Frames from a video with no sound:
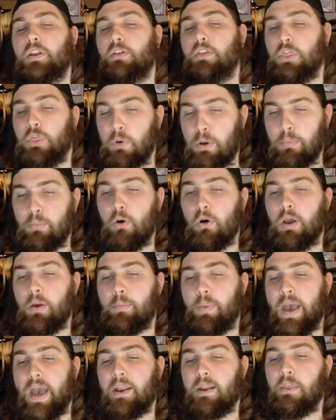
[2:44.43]
3
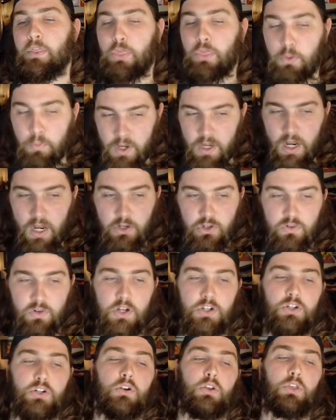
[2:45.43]
Pokepad, 3 Night
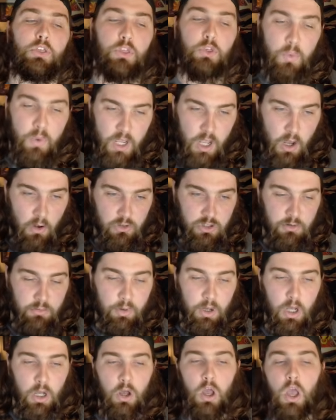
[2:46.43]
Stretcher, 3 Ultra
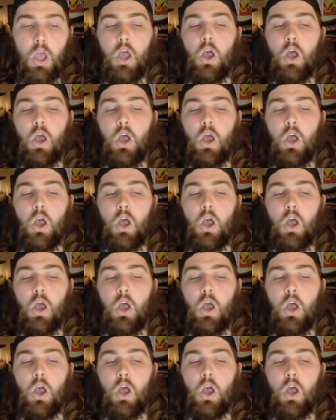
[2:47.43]
Ball,